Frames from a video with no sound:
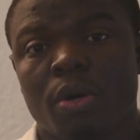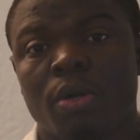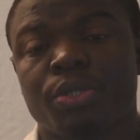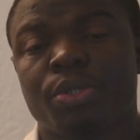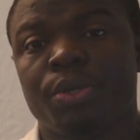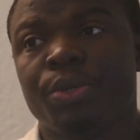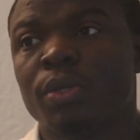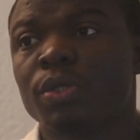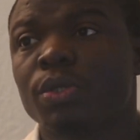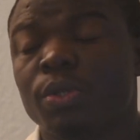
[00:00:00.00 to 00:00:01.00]
Also, you
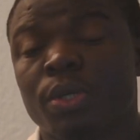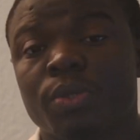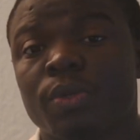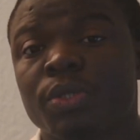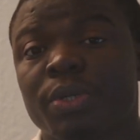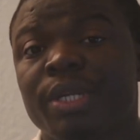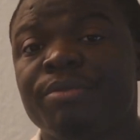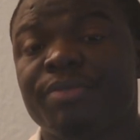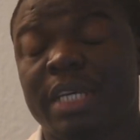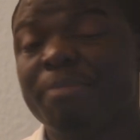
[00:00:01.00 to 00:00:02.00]
also want to
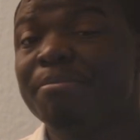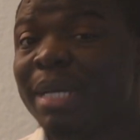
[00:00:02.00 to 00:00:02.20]
leave a